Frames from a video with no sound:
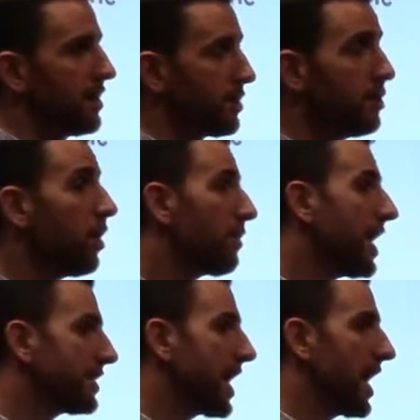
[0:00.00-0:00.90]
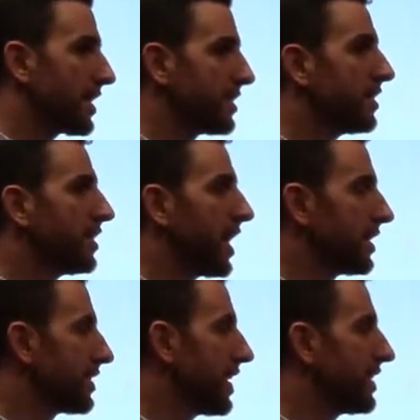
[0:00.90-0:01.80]
you don't pay tax in the
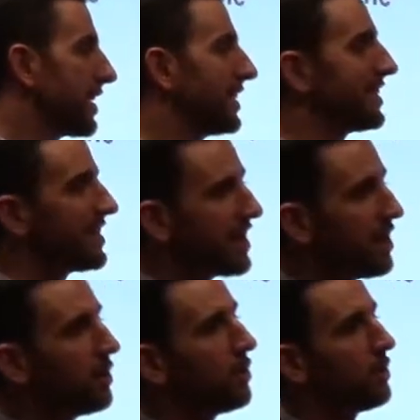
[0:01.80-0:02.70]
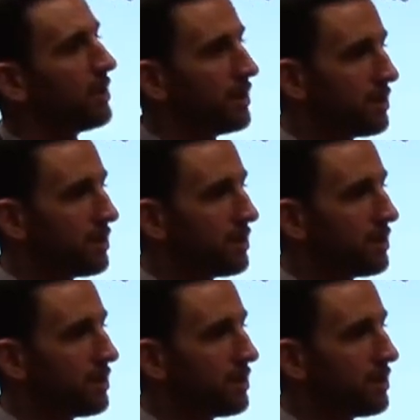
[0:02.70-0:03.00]
United States until